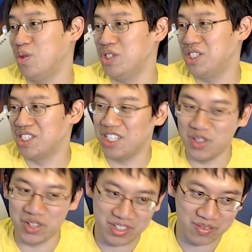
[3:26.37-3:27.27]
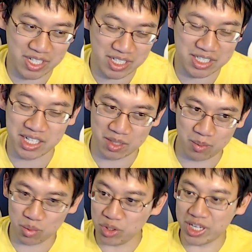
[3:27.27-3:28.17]
always just kill any minion. It's like
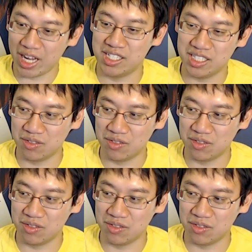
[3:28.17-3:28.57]
pre-casting